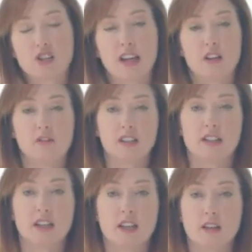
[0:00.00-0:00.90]
head if it's
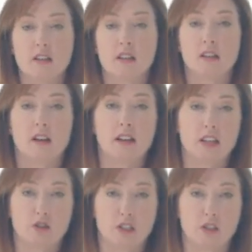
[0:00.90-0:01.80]
an
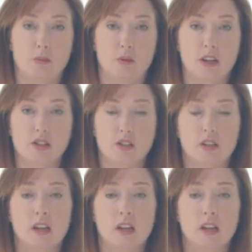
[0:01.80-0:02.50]
electric toothbrush.